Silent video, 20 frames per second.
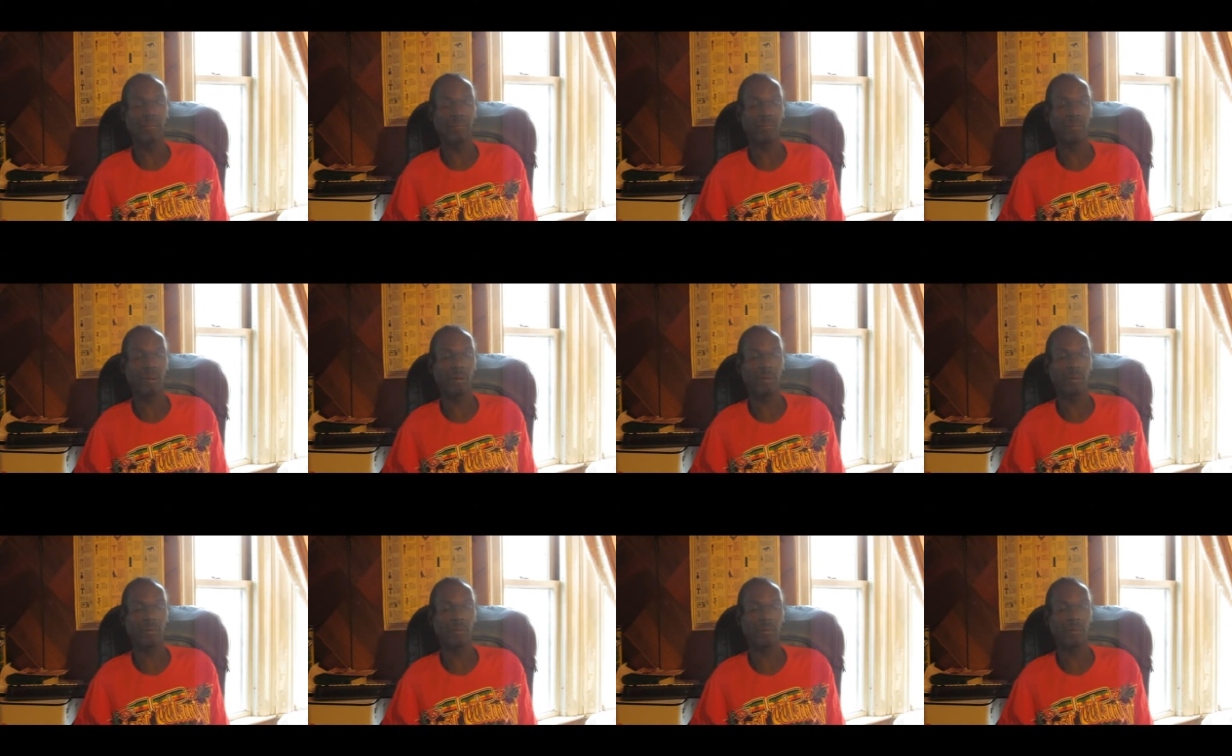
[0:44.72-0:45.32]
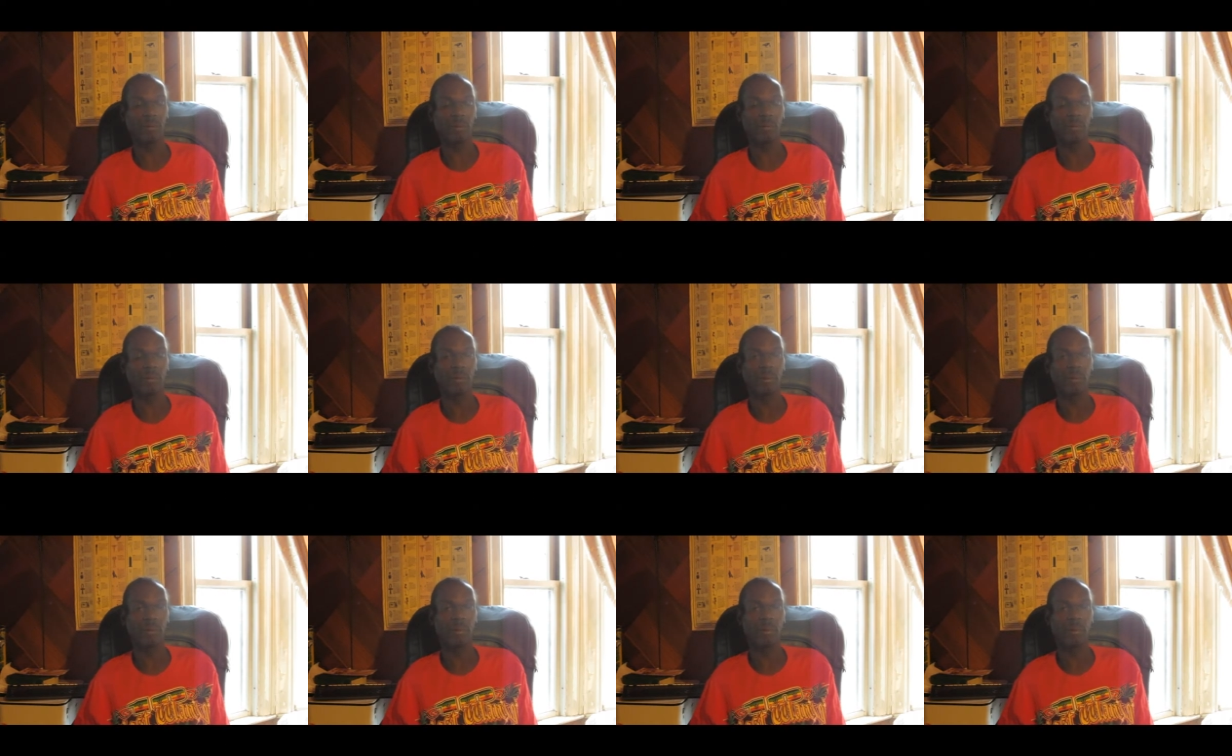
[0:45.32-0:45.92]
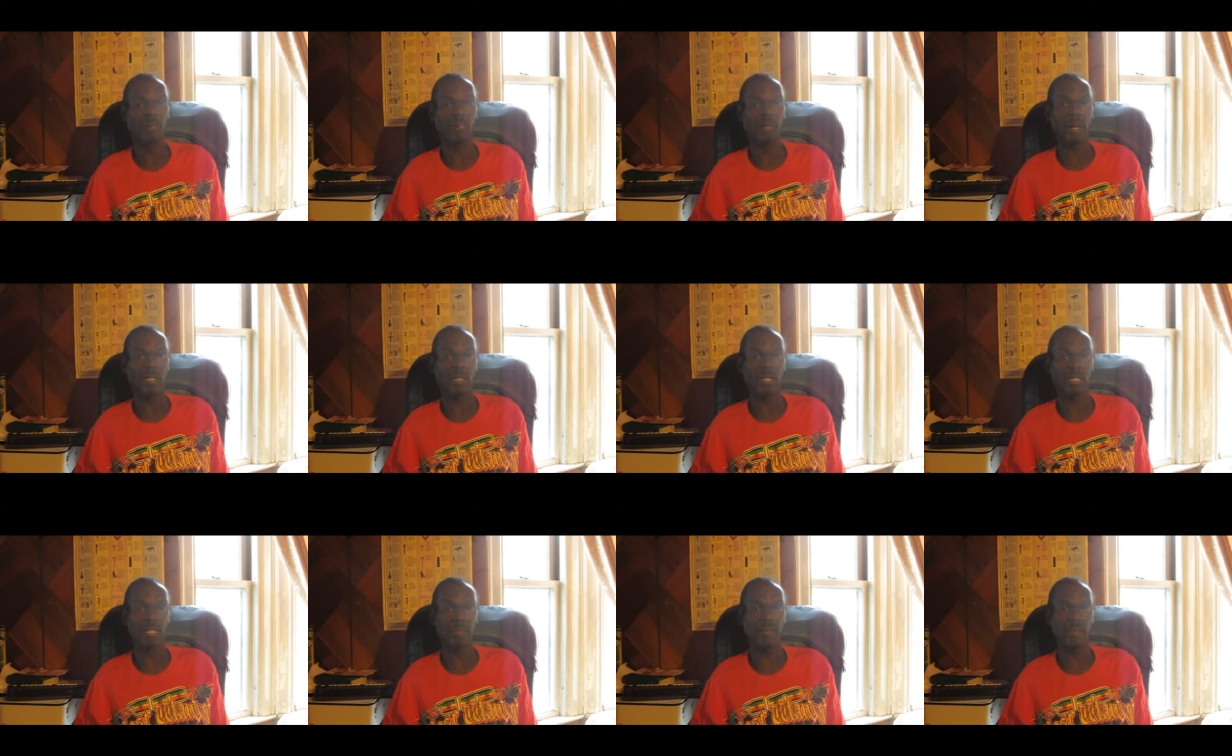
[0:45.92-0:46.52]
found
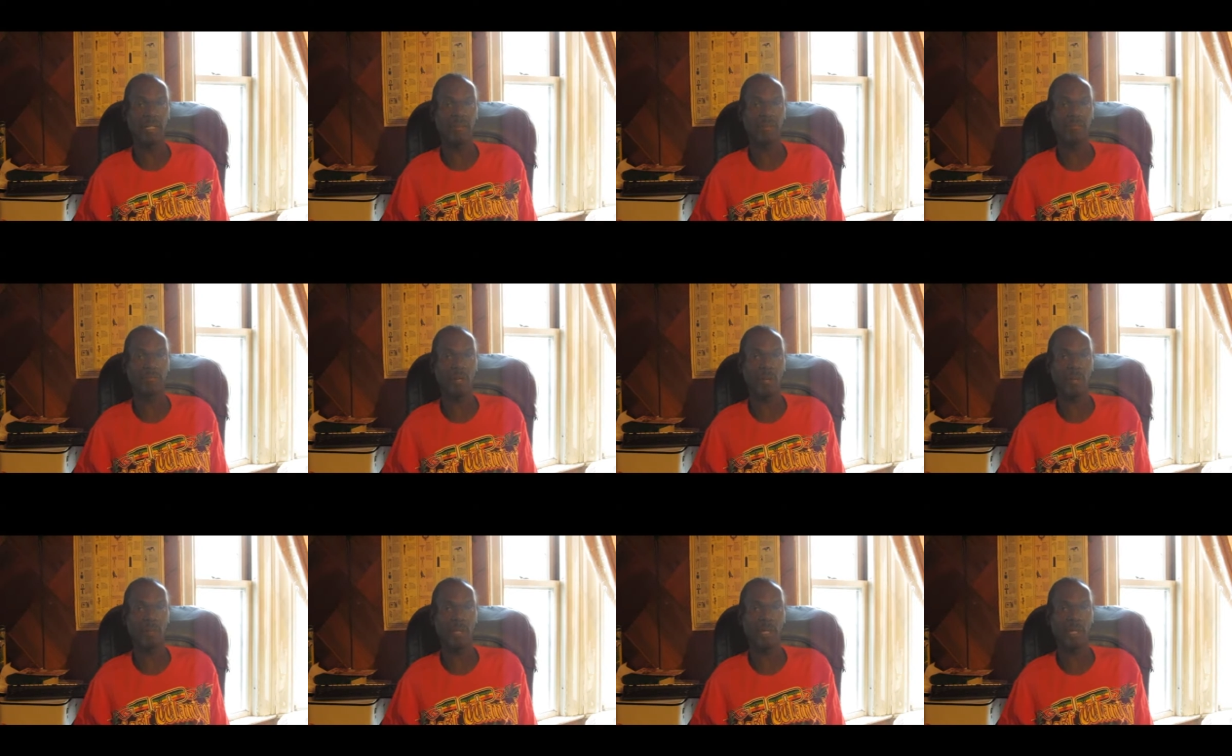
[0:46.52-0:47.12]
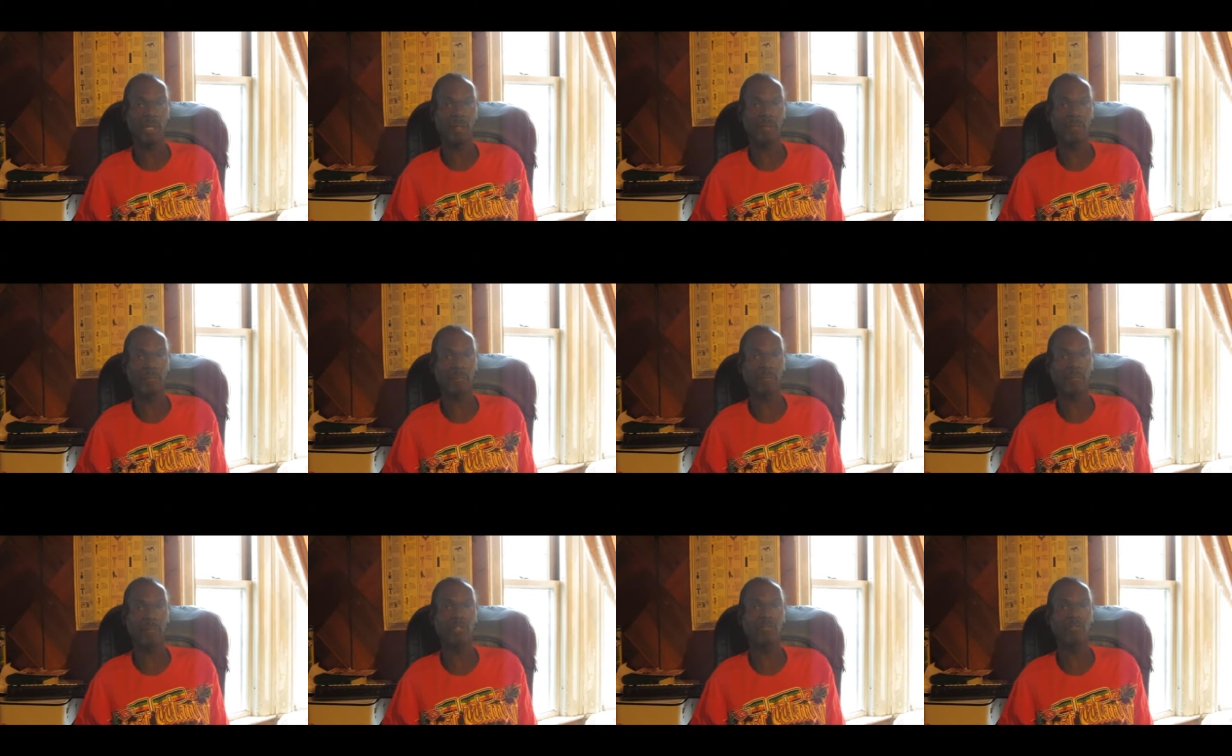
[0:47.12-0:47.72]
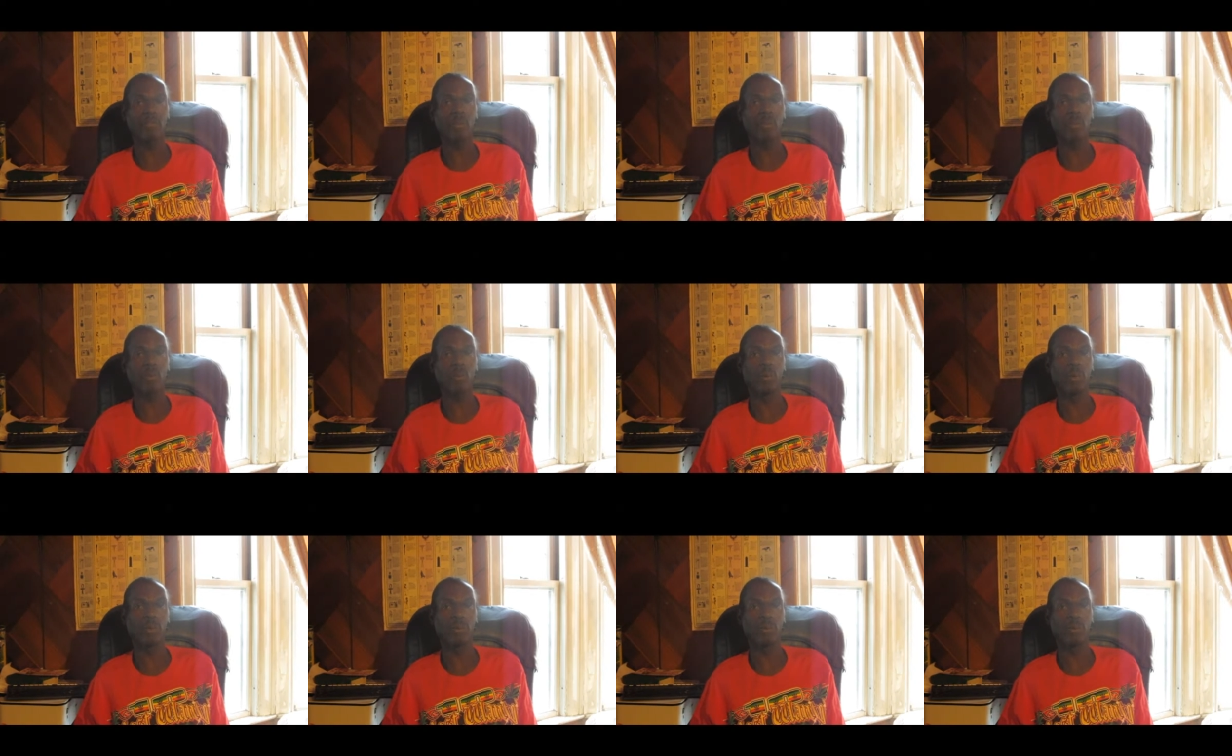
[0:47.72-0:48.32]
an email from the federal
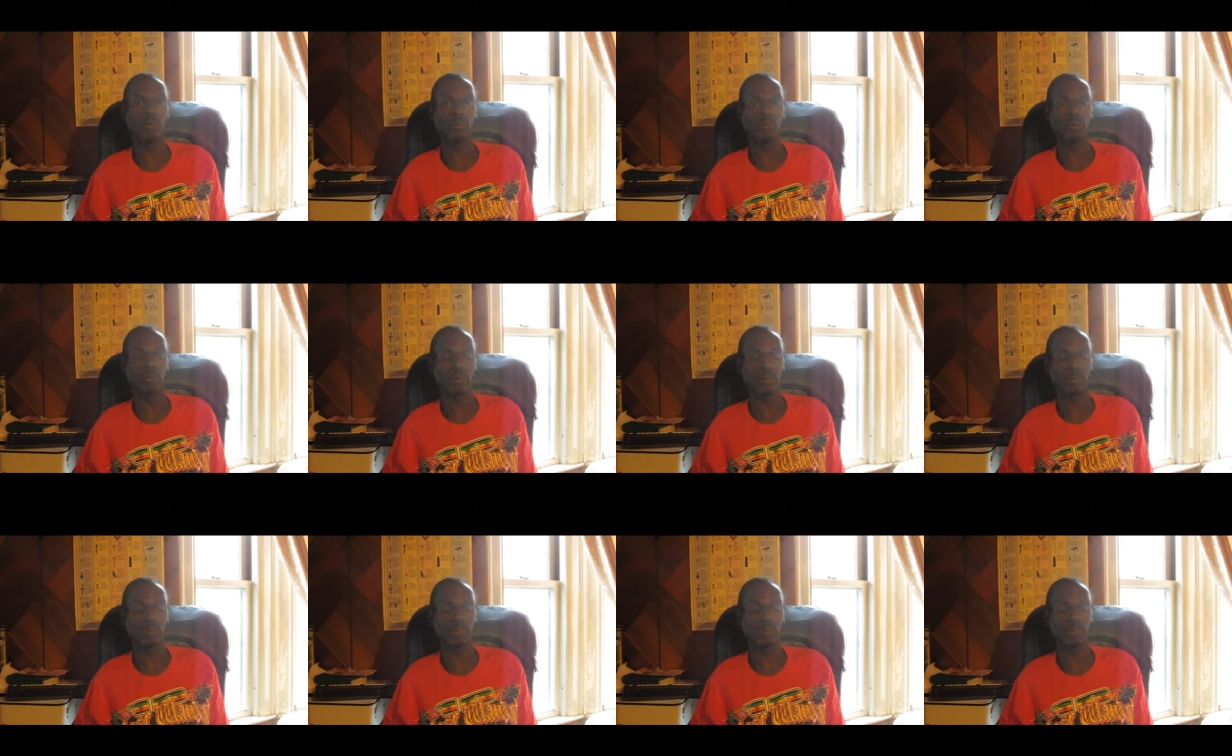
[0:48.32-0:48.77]
court, the